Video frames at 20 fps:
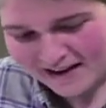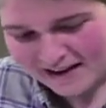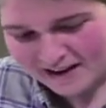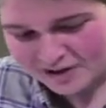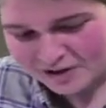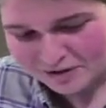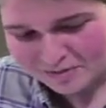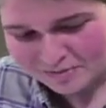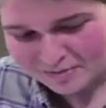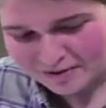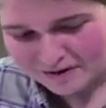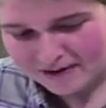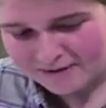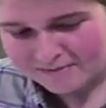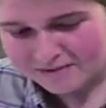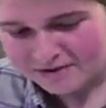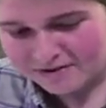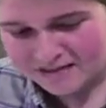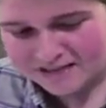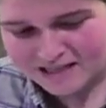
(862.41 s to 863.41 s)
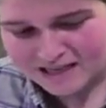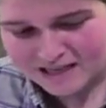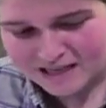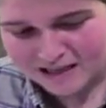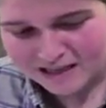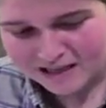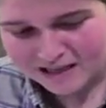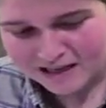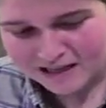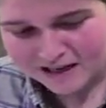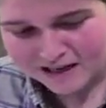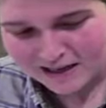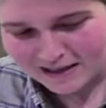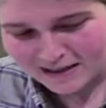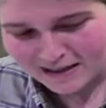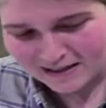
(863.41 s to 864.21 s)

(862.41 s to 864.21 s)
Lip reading: I don't blame you, it's a Sunday.